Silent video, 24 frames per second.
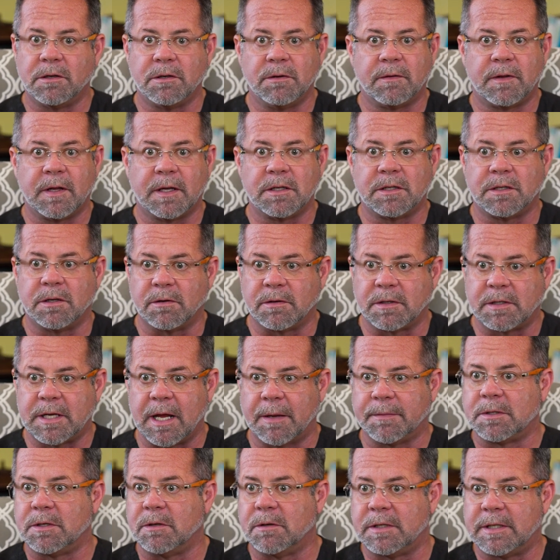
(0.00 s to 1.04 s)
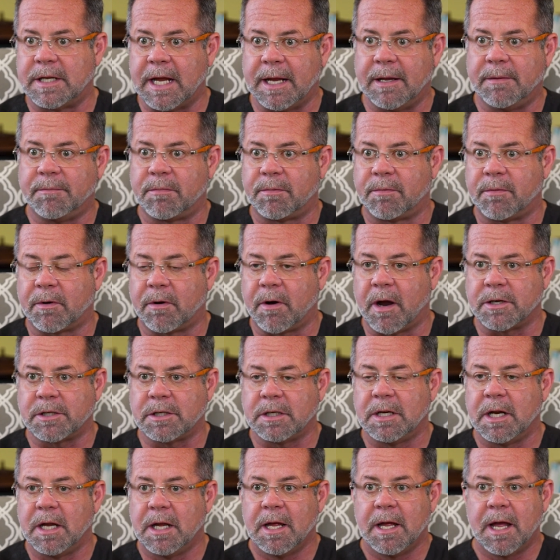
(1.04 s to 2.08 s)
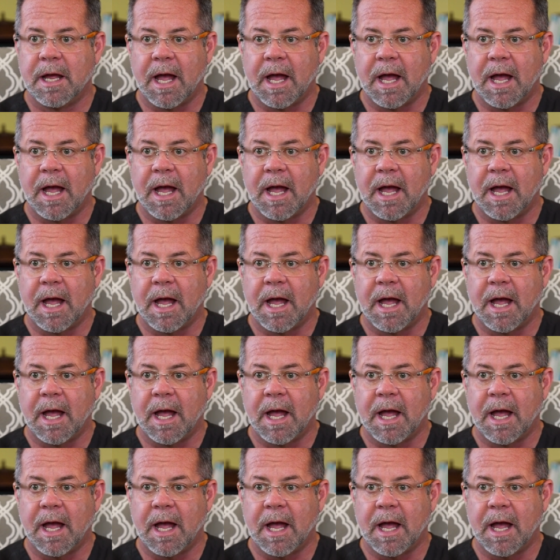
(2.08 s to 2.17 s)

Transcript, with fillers: do things, your steps, your day progression.